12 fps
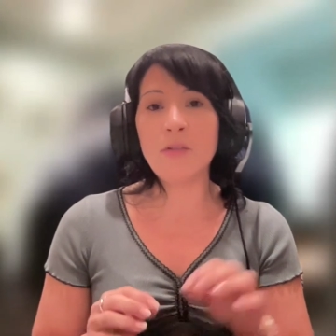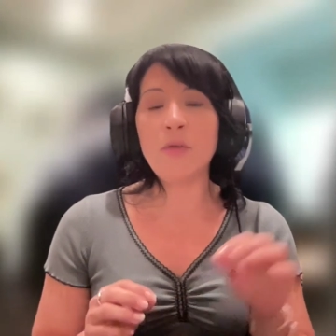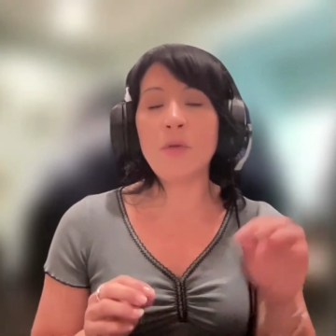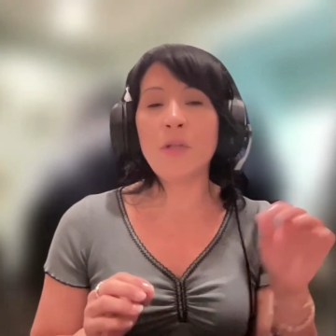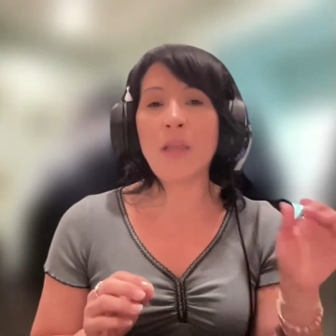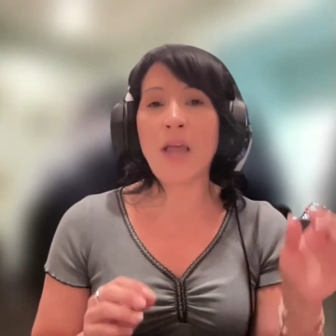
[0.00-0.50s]

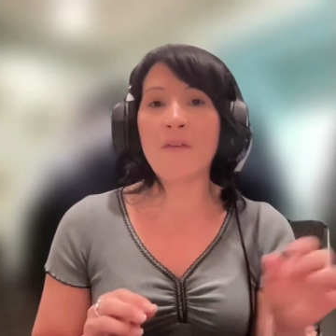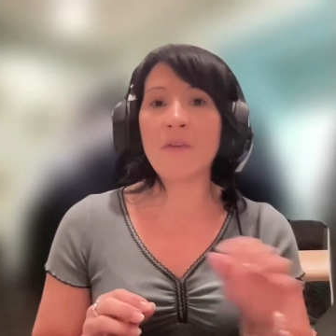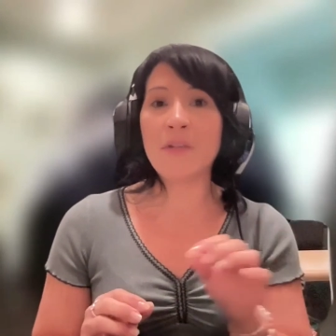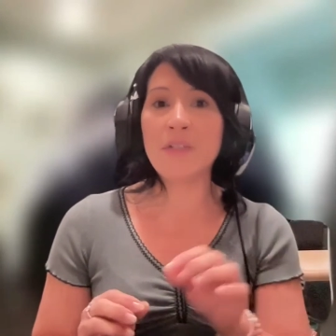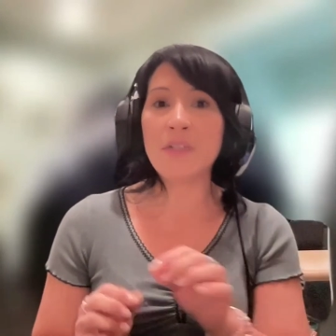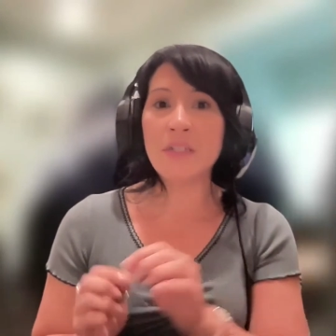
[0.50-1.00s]
You can have
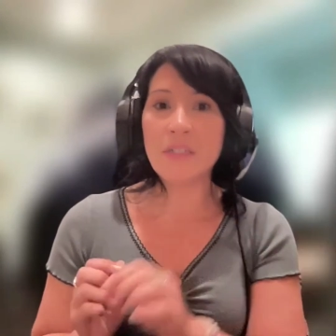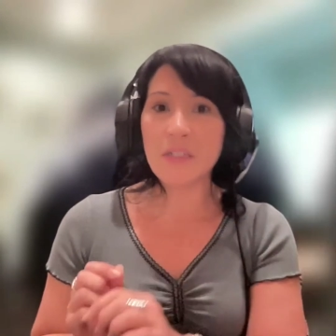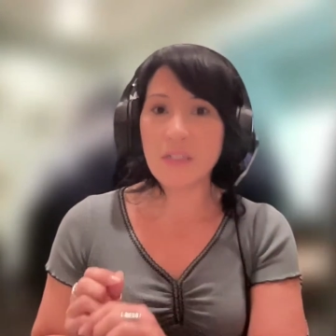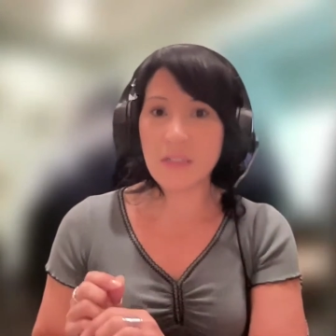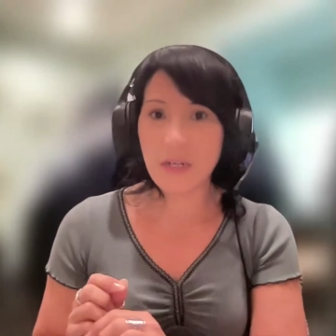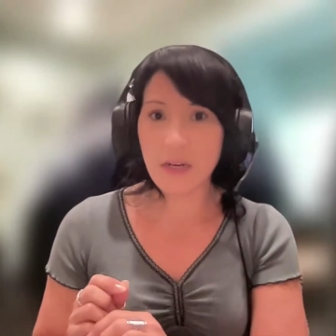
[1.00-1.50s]

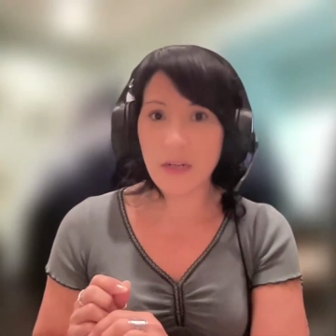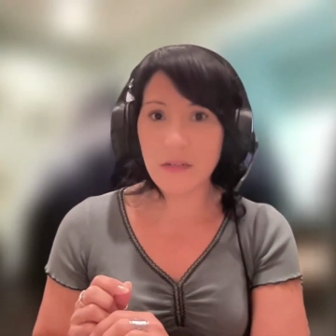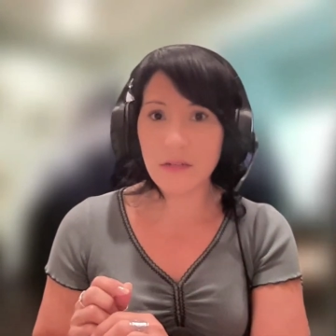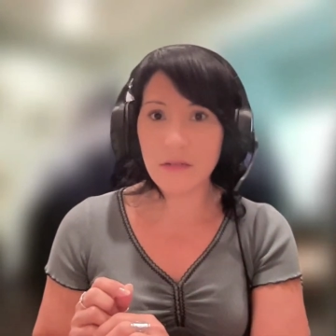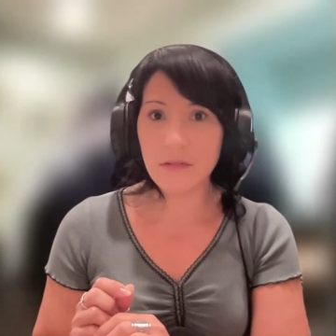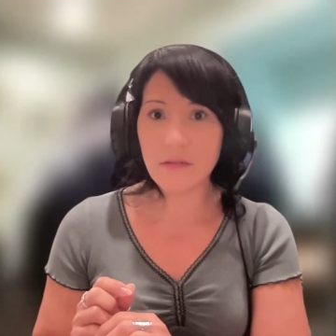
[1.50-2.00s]
consistency